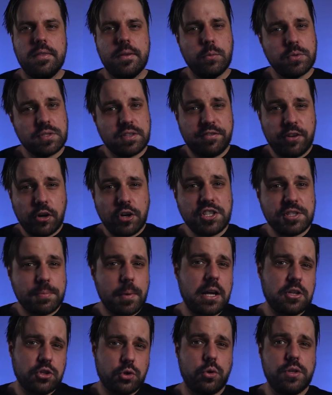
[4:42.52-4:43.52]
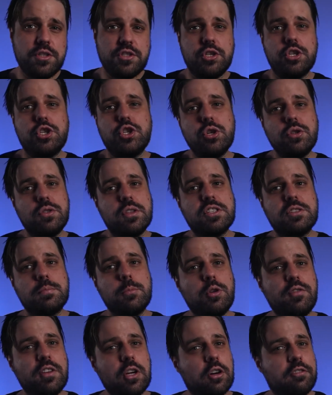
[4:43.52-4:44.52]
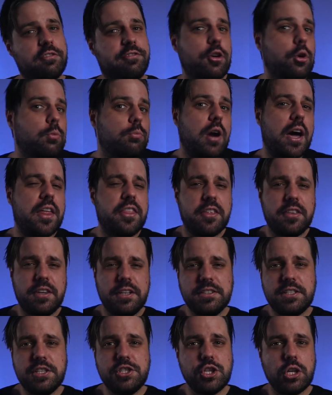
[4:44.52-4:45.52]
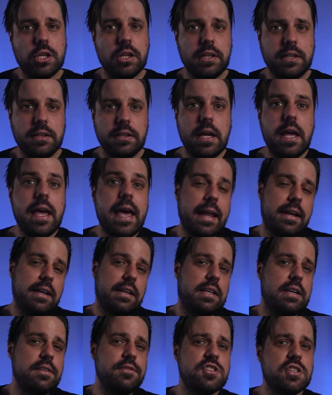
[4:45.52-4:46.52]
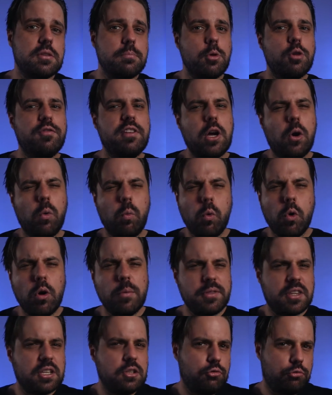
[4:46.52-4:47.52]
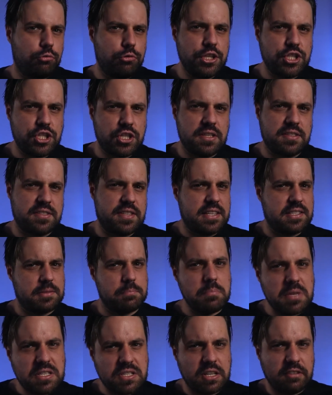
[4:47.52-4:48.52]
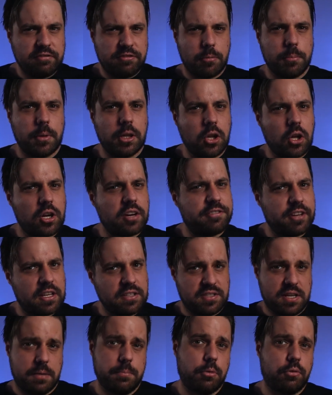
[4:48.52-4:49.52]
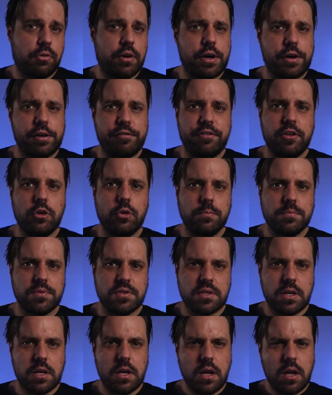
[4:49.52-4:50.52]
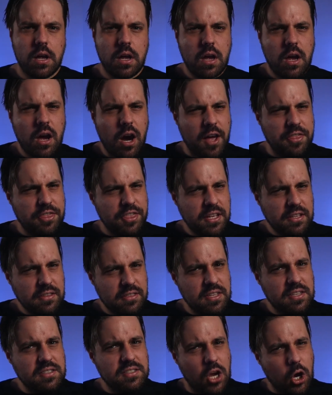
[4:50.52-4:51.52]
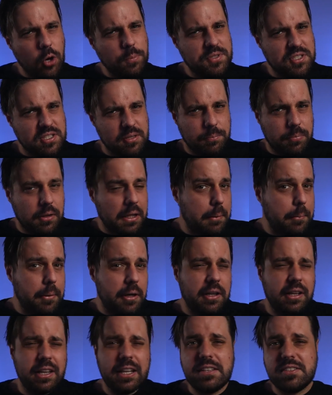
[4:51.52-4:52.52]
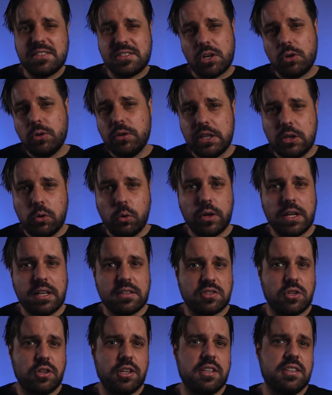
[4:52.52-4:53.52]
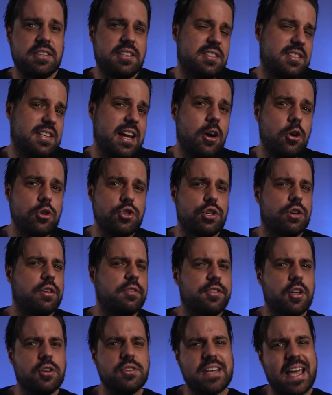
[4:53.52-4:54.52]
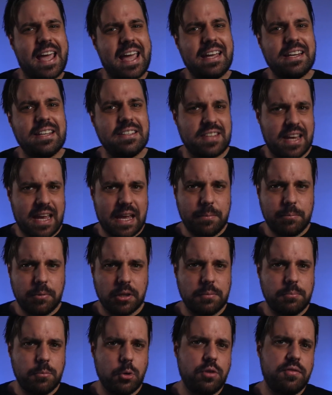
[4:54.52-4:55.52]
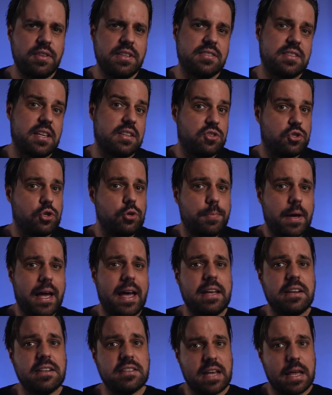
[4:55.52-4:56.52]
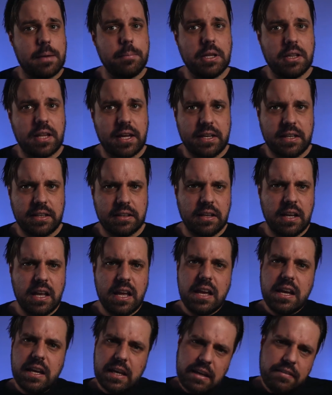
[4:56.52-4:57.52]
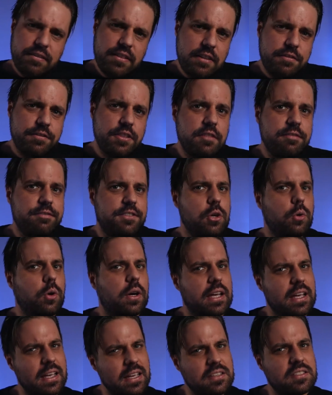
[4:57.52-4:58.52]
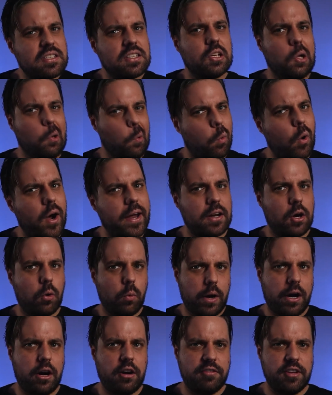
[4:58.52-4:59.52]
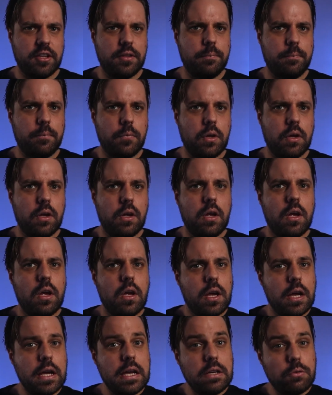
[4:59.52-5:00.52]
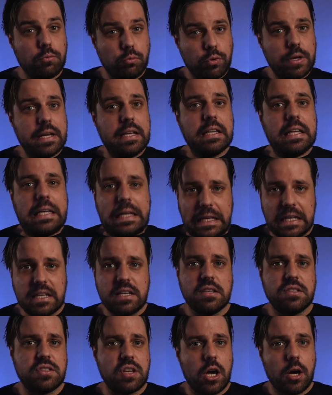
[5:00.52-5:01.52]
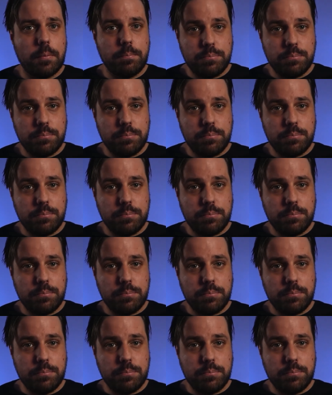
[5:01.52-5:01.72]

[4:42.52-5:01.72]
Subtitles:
There was a very smart choice to shoot this movie on film rather than digitally, and it gives the movie a warmth and richness that's missing from a lot of contemporary films. I think this helps subliminally sell the audience on the nostalgia of those 80s Amblin movies that Super 8 is emulating, even if the viewer isn't quite aware of it. It really is a